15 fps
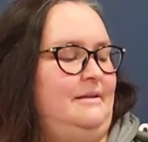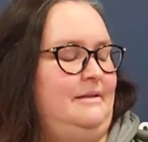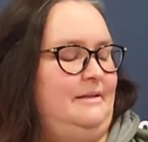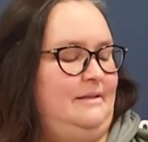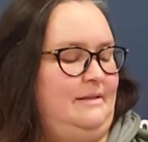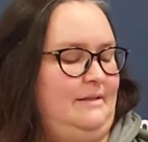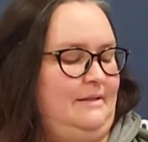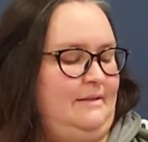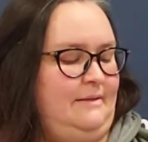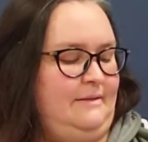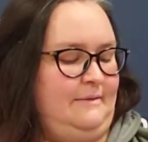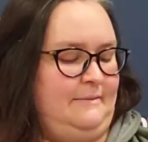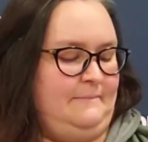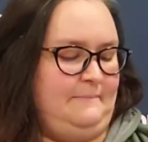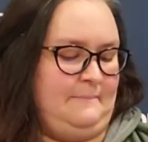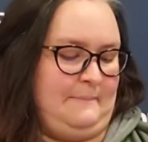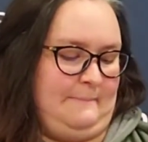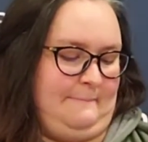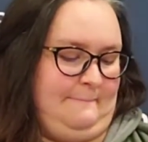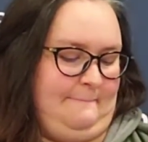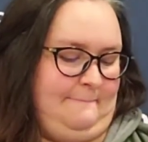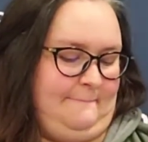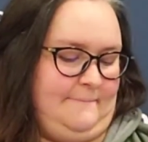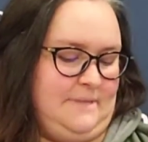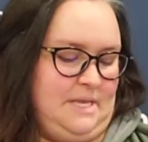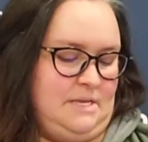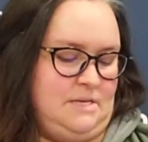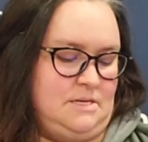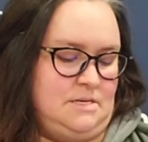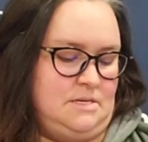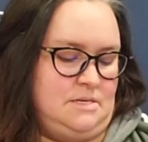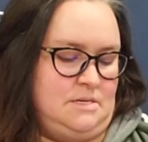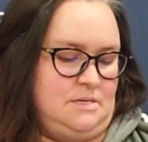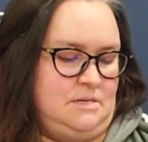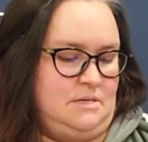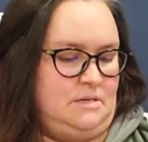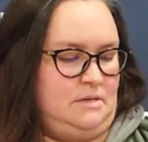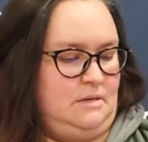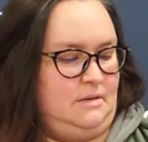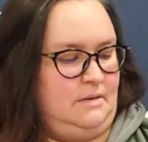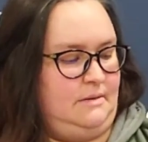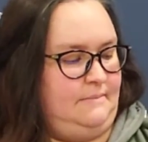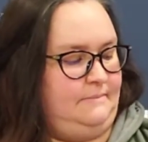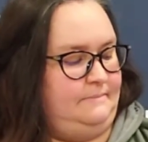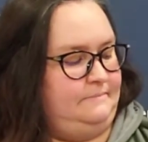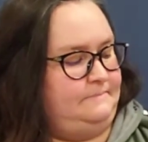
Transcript: (no one is talking)